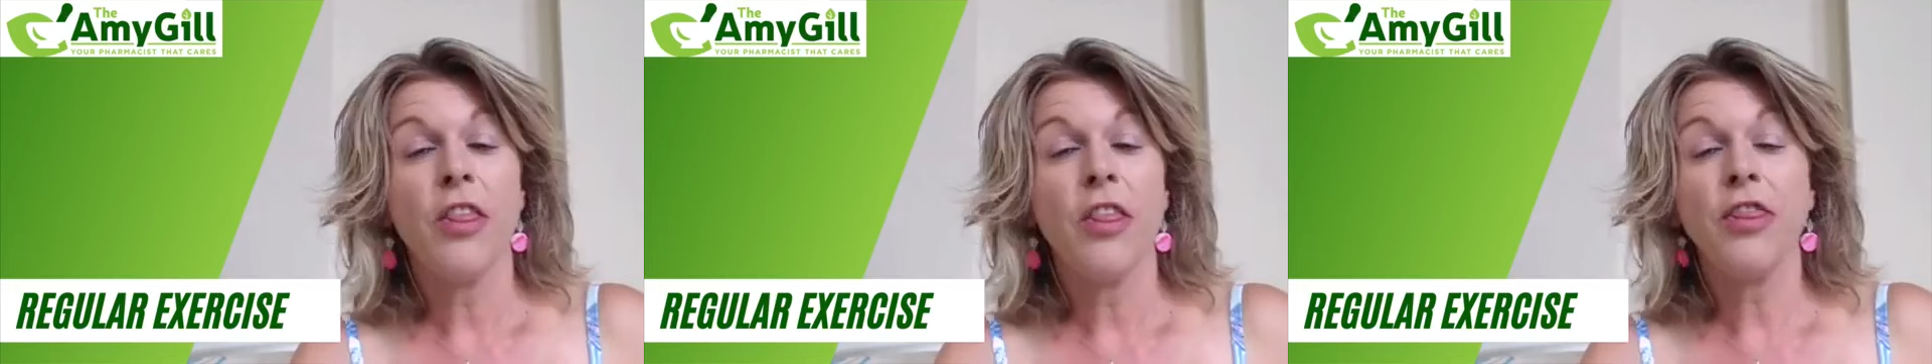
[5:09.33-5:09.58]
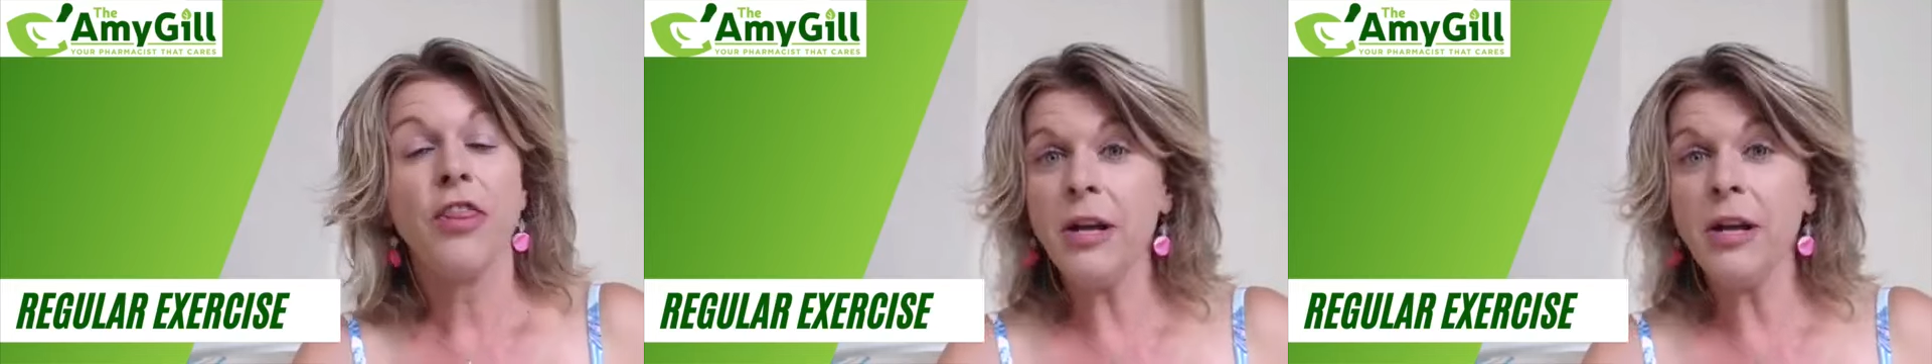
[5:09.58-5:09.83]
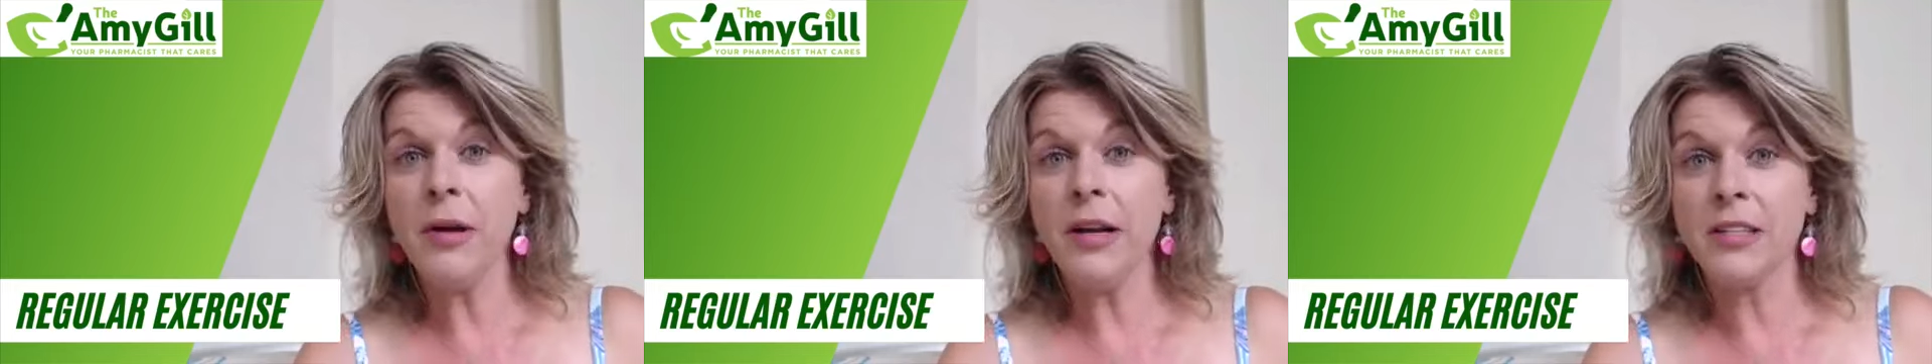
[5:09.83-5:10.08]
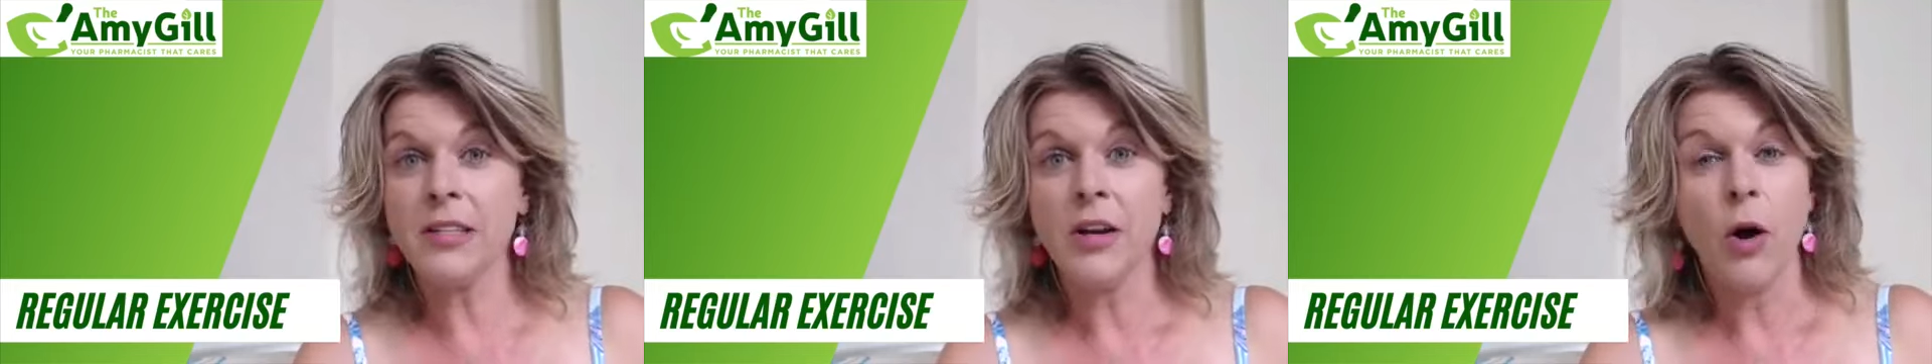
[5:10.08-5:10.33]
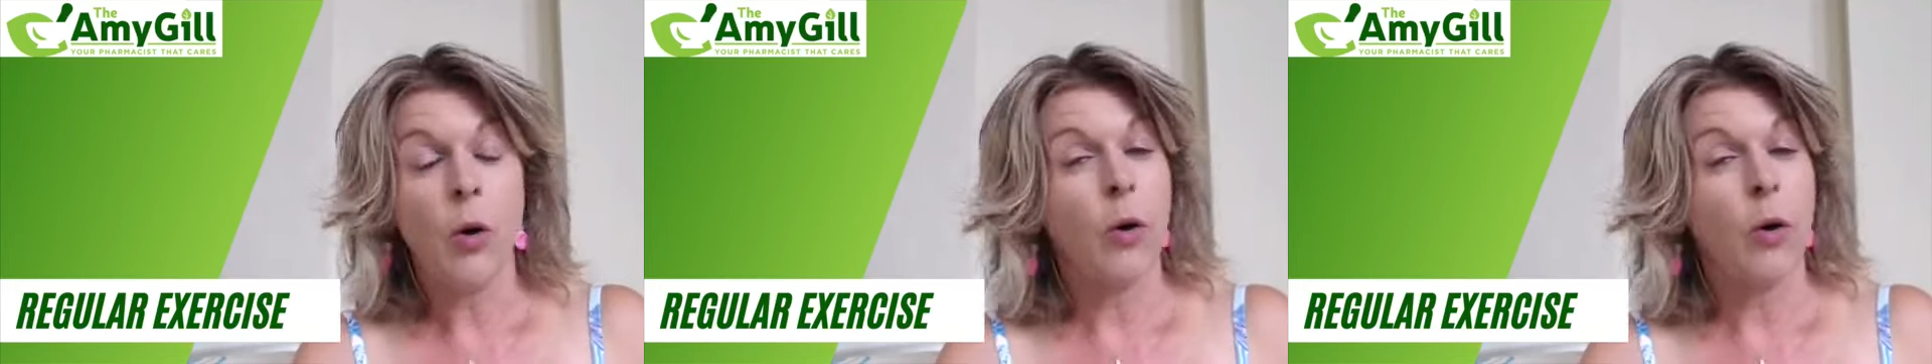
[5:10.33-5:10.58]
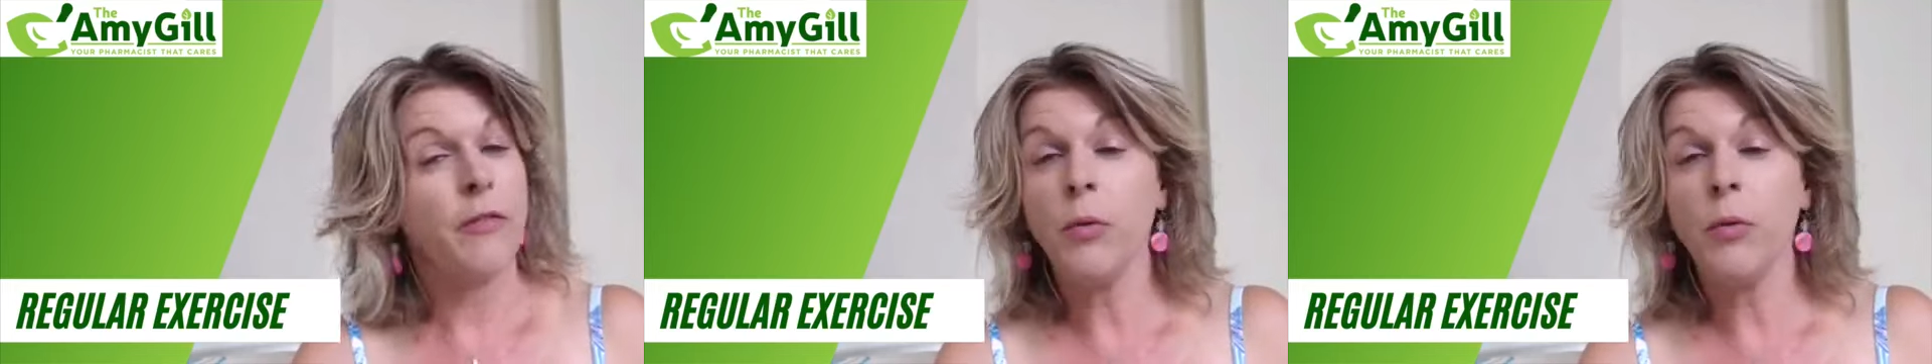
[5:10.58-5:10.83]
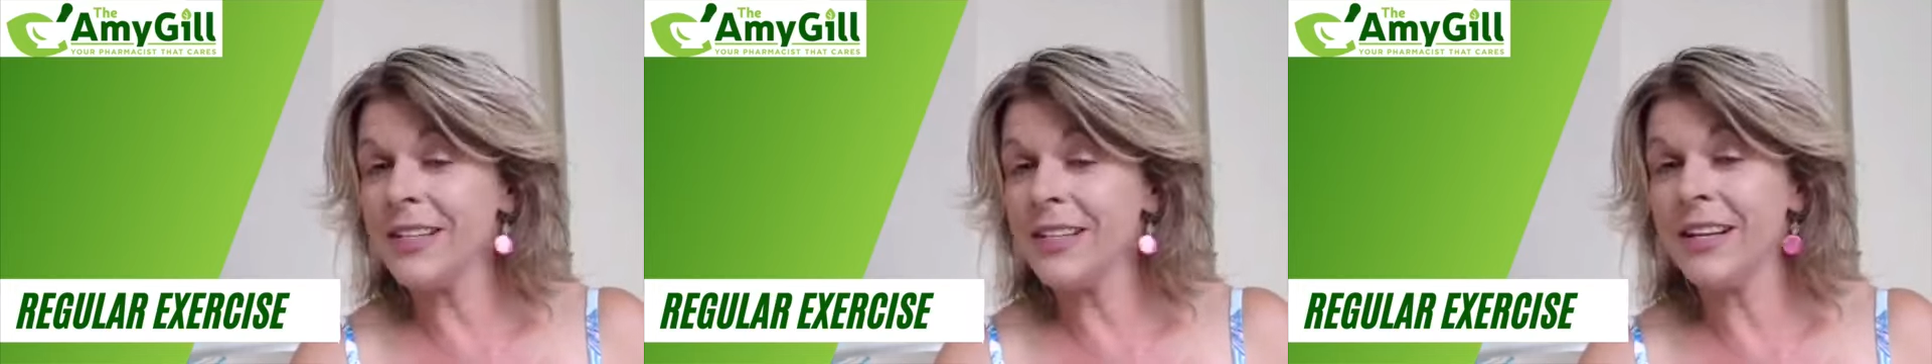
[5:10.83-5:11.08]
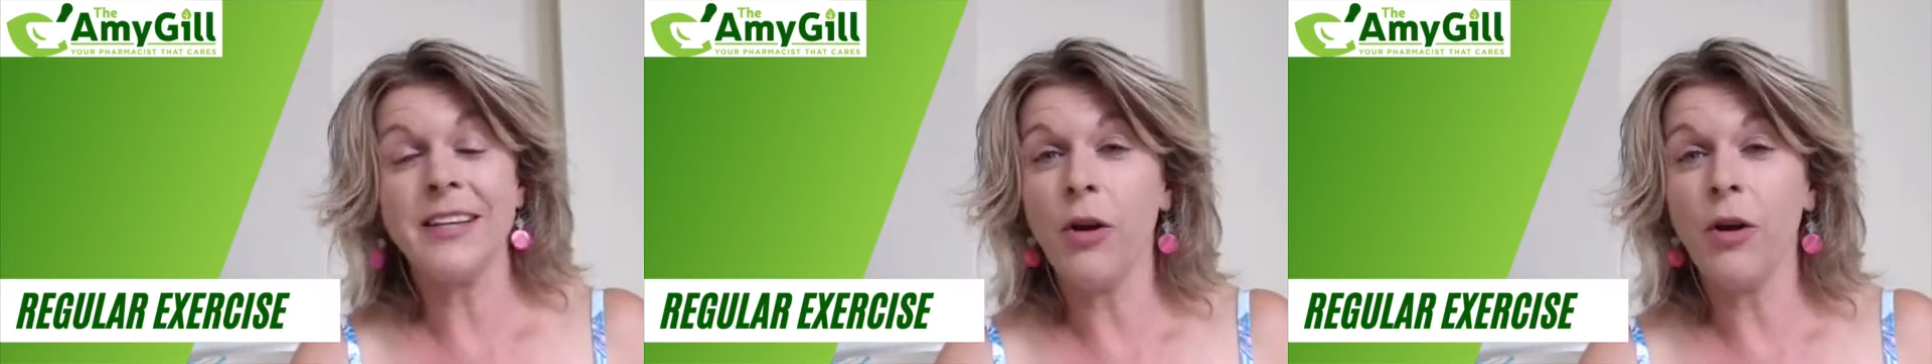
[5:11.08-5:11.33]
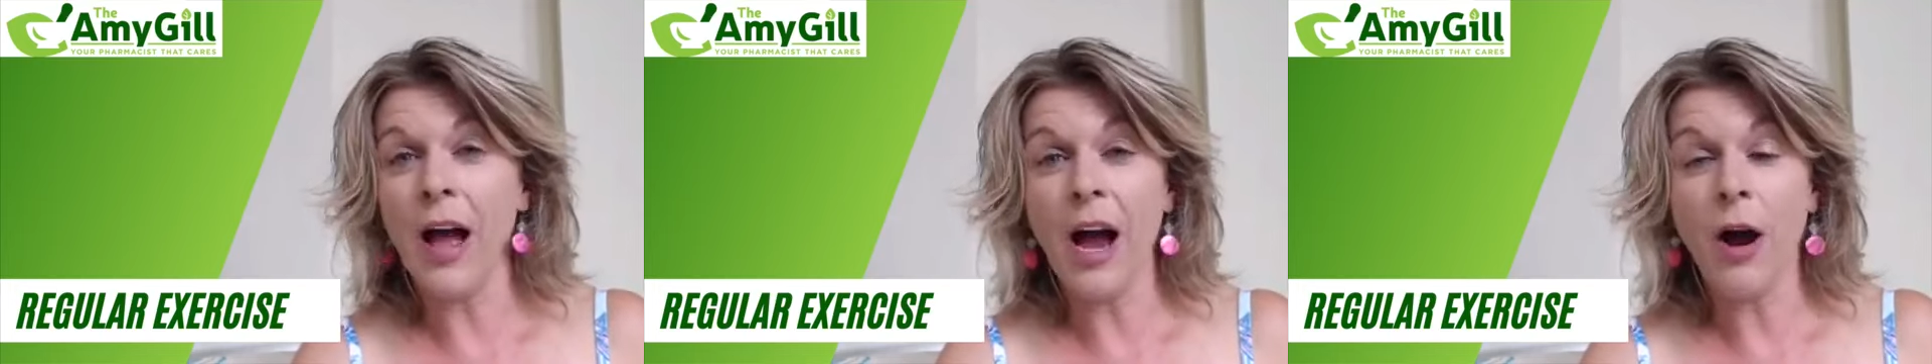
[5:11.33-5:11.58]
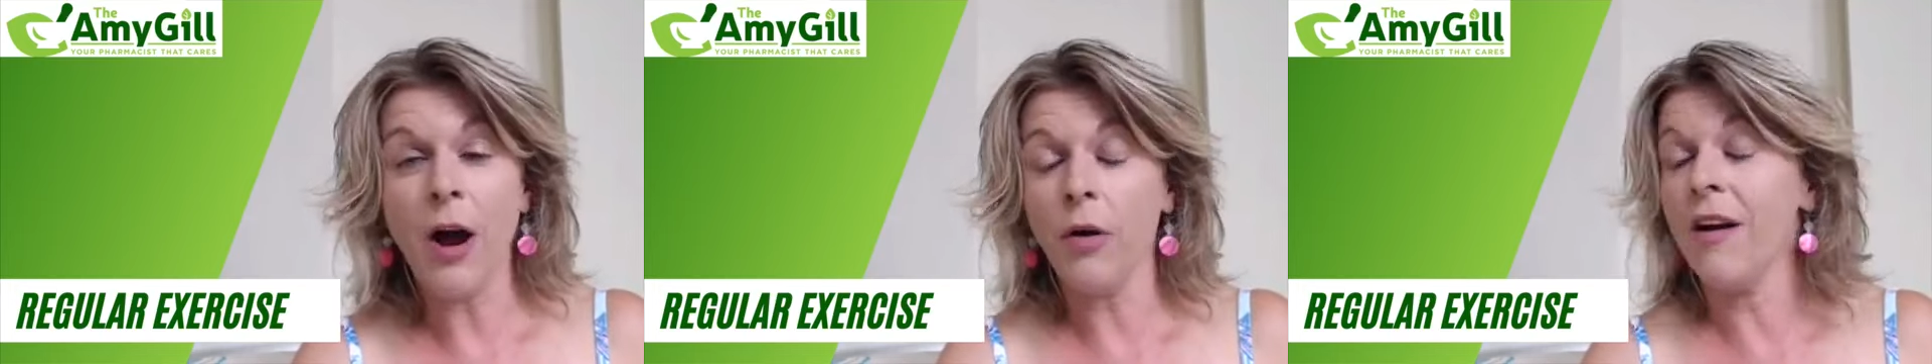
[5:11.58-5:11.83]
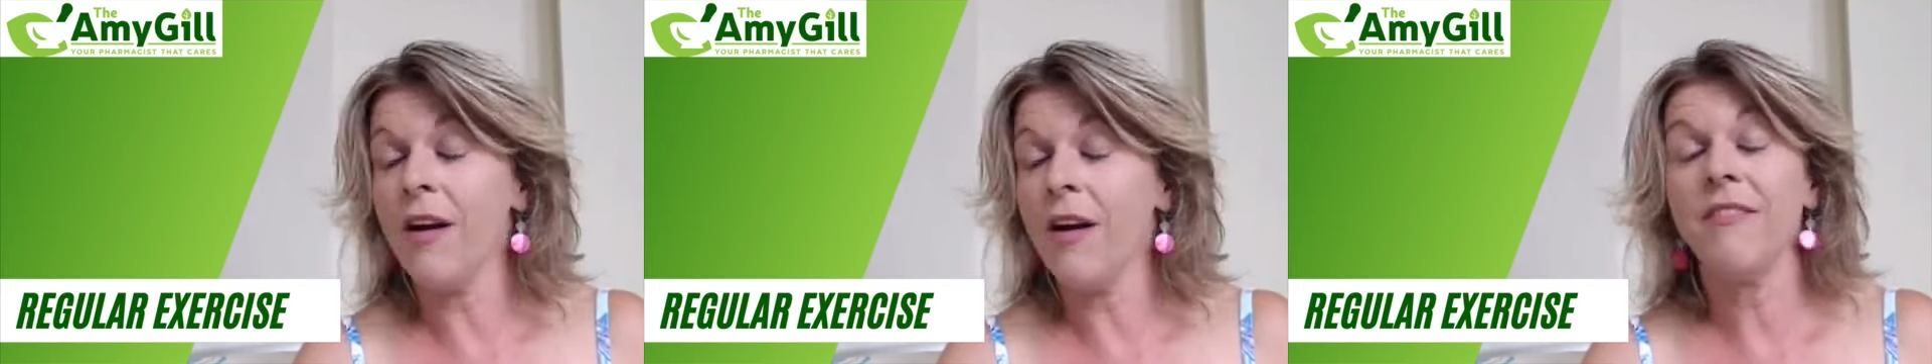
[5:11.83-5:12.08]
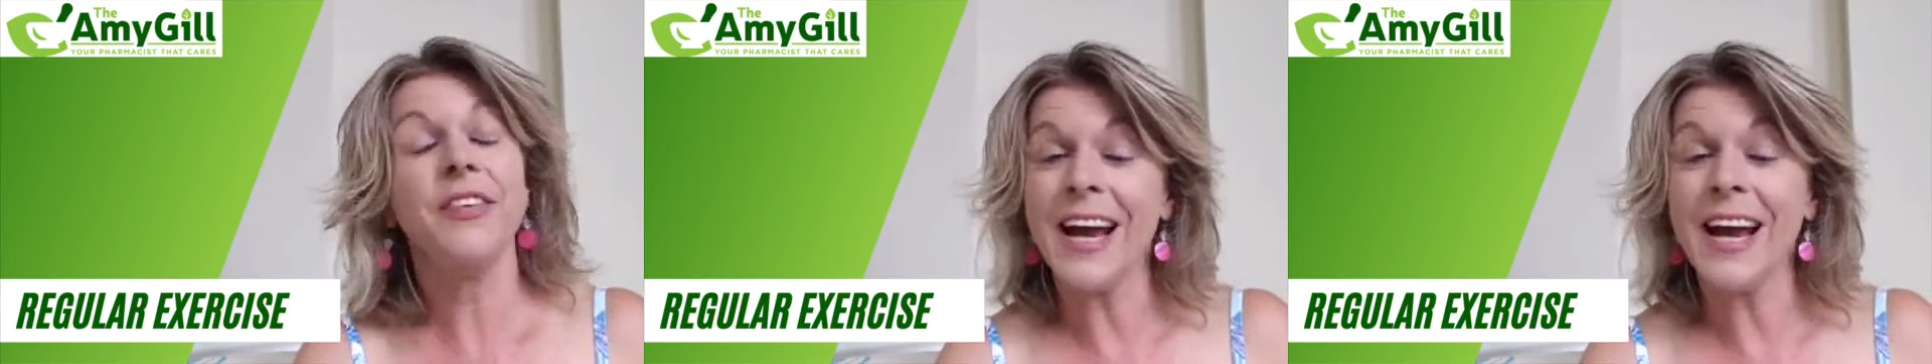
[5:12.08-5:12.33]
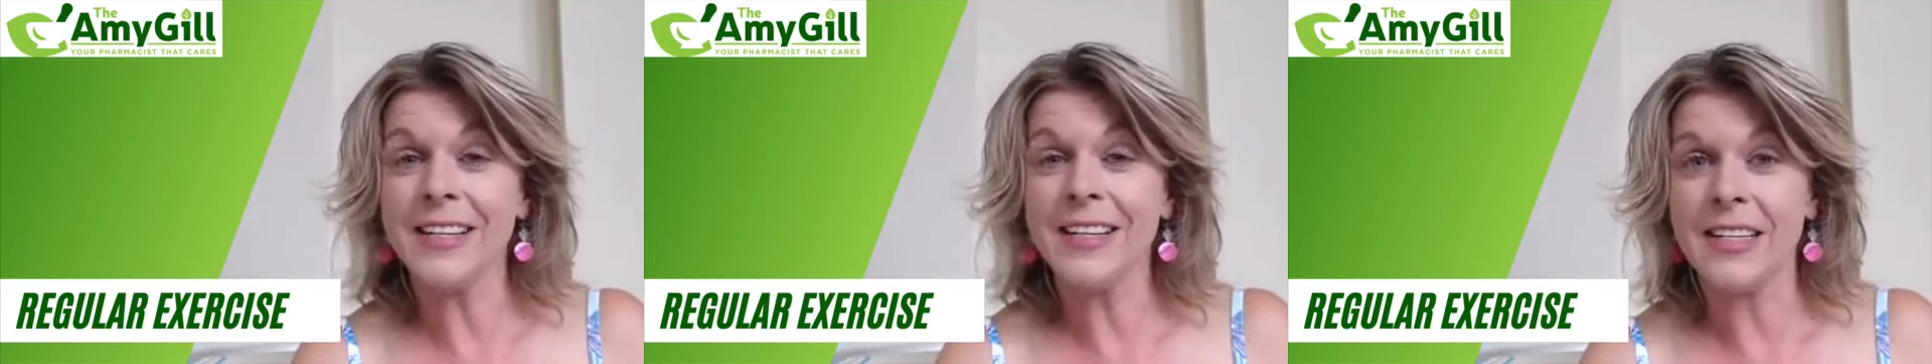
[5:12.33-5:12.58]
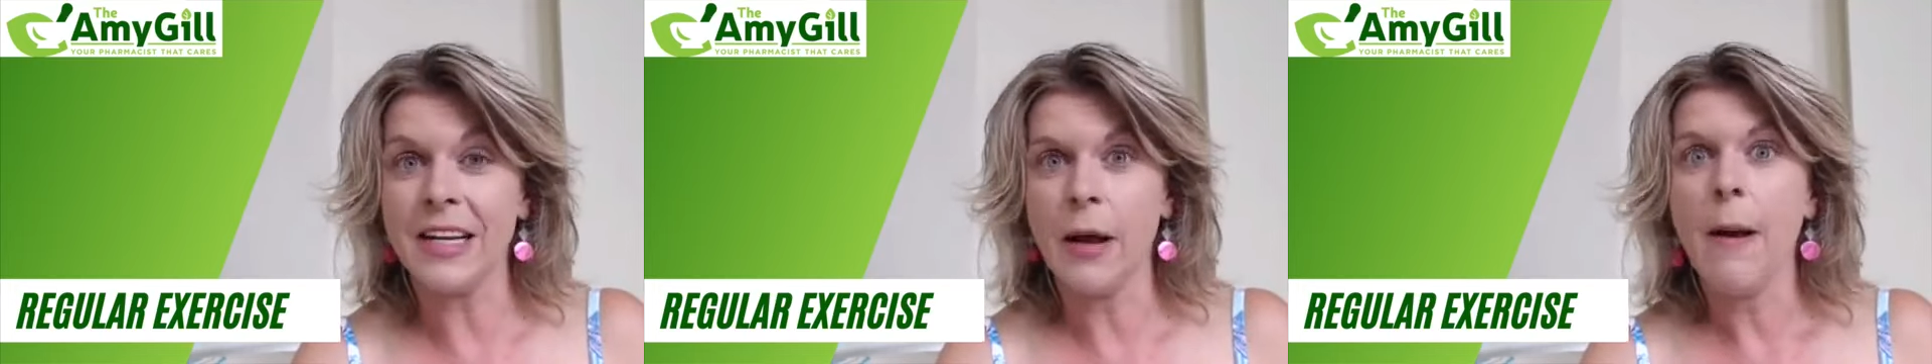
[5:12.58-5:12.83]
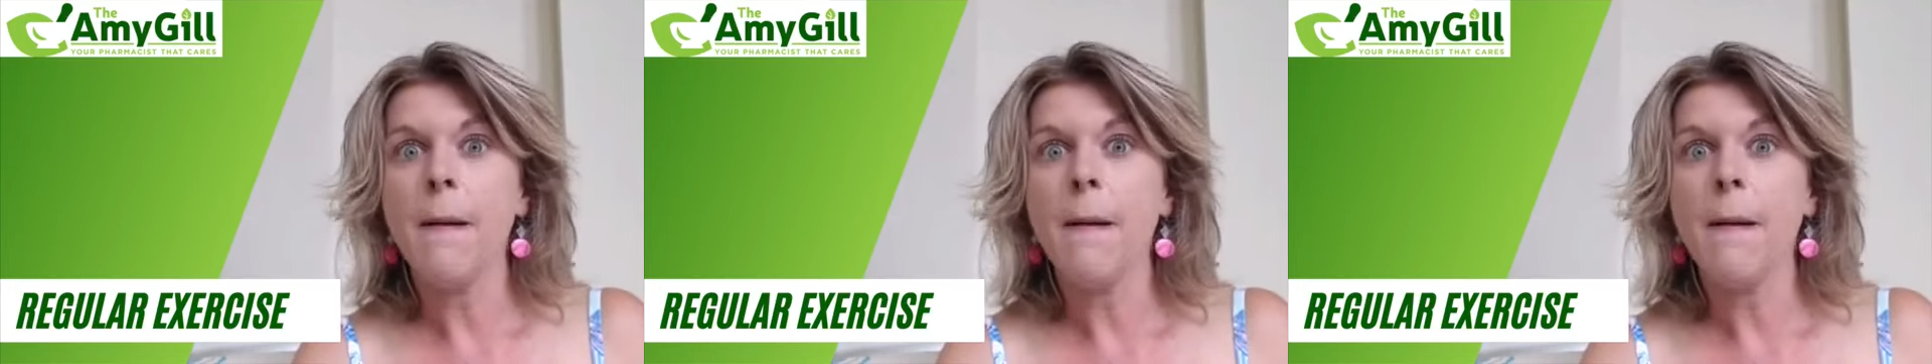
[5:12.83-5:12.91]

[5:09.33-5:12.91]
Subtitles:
30 minutes, or if you want to set aside a whole hour, fantastic,